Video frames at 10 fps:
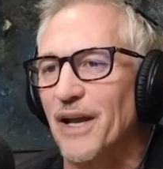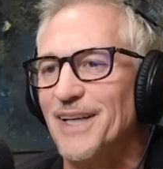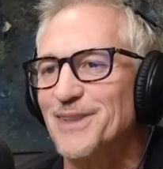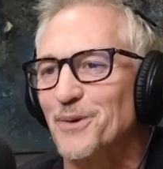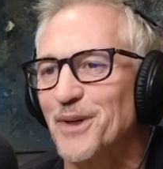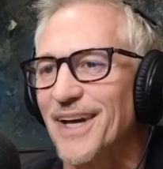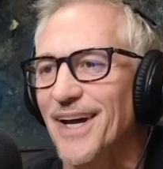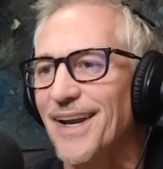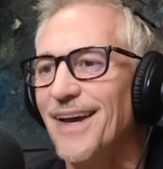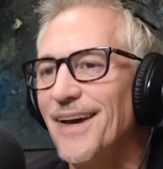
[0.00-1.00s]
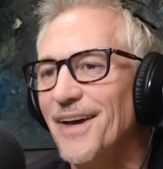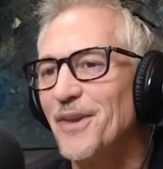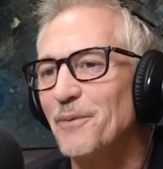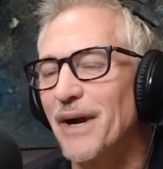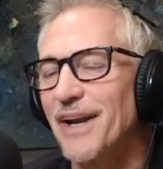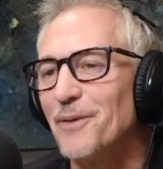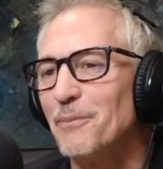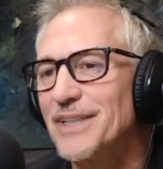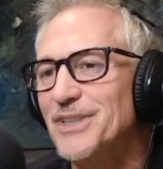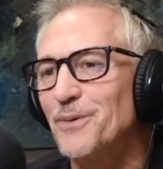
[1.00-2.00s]
players would get the man of the
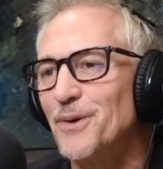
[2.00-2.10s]
match